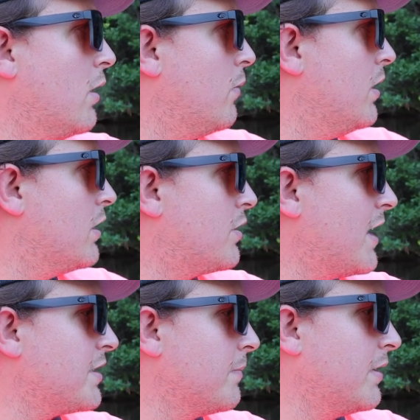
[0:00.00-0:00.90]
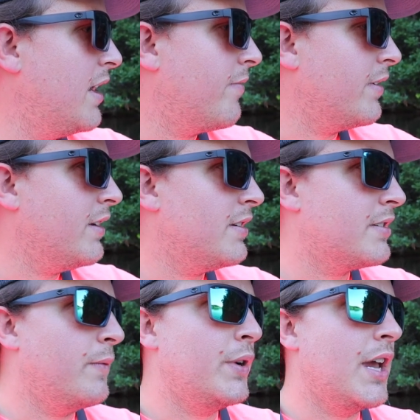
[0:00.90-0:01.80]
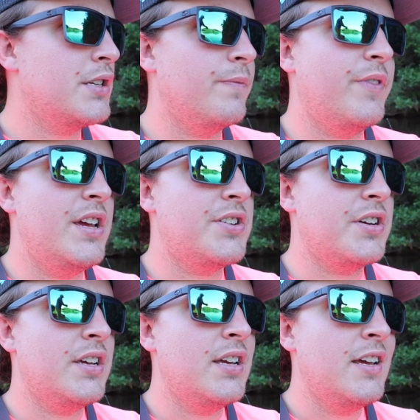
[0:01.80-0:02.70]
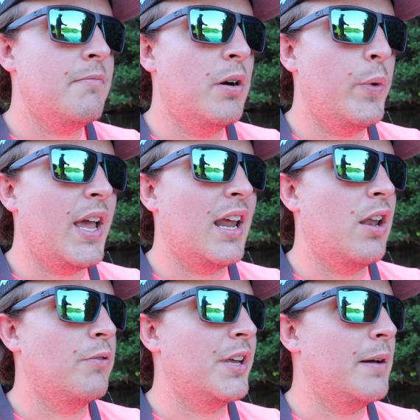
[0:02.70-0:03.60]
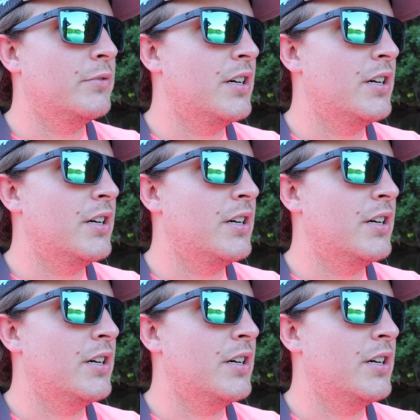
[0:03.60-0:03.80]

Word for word: go try something different, see if we can catch some fish, but we got a long time